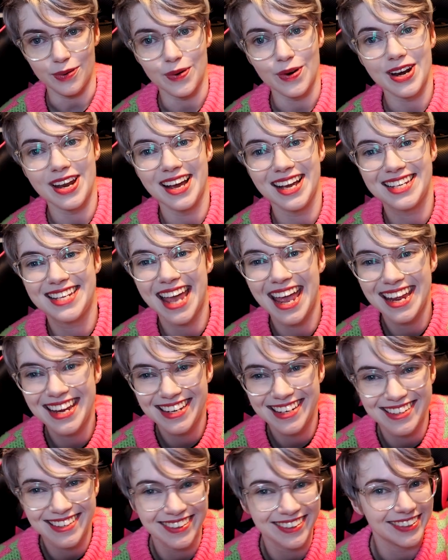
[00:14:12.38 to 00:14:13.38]

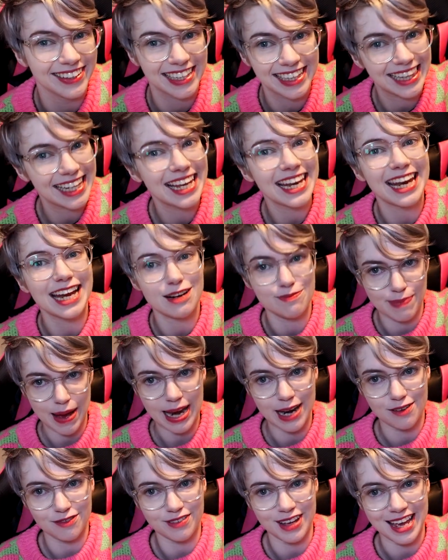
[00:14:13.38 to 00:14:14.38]
organisational cleaning
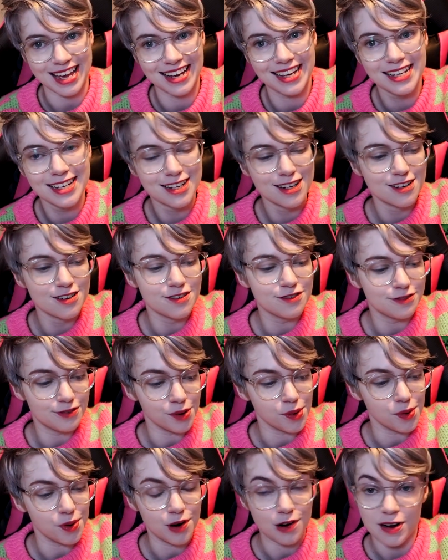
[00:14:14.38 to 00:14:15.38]
benefit
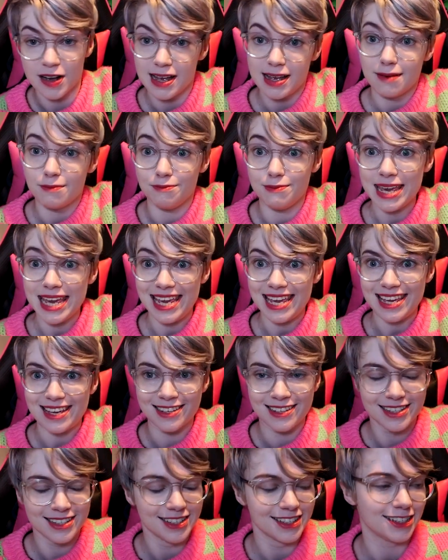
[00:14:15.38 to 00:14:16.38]
for me.
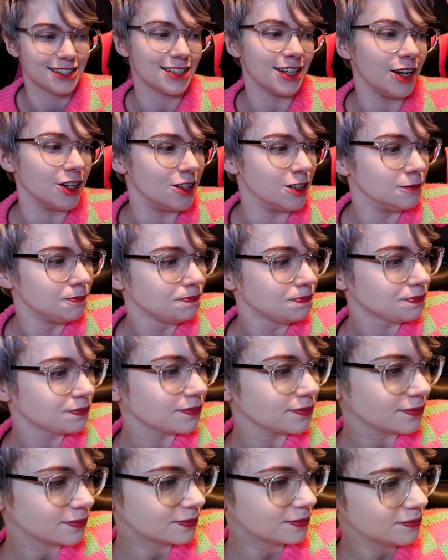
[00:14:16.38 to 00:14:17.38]
So
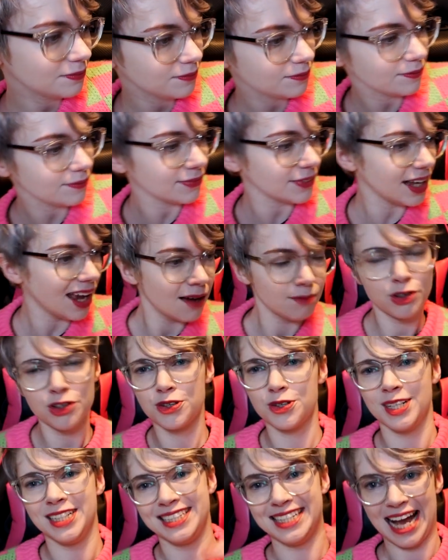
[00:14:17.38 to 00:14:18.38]
I'm not
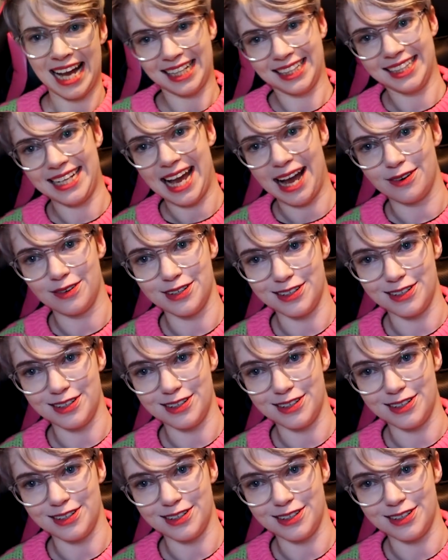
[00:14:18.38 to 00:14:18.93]
sure exactly how